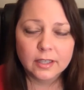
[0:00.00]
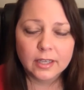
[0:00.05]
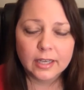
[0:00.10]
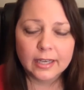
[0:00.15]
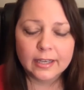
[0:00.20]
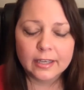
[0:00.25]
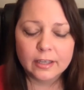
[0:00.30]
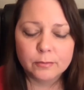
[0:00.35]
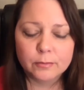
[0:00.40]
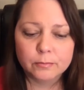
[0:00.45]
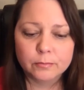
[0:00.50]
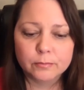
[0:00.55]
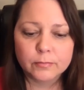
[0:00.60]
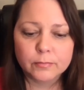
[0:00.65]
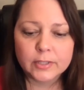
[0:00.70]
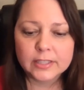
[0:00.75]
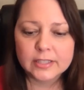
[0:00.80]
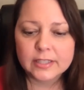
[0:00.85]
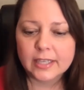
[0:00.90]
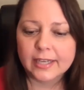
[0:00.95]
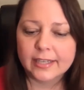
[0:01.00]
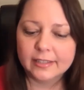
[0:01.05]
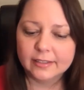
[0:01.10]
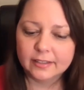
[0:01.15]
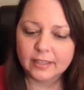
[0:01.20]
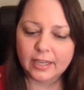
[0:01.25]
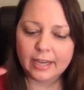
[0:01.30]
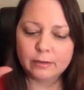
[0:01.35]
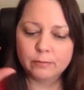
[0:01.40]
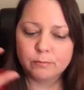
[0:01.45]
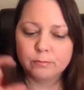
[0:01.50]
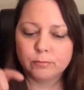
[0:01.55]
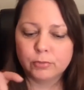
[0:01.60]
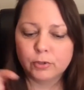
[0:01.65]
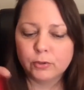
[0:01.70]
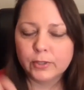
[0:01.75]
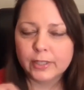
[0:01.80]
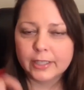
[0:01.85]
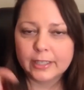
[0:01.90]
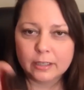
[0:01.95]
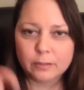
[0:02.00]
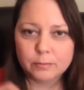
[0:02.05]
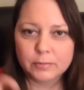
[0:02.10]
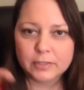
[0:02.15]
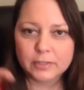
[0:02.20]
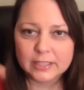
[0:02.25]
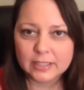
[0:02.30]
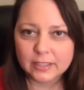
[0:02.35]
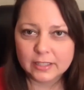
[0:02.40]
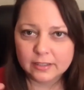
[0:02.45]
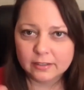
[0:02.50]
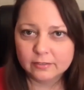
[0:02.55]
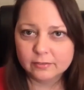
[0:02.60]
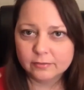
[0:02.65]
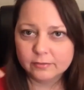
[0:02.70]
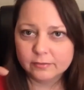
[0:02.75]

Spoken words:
Because I broke it up into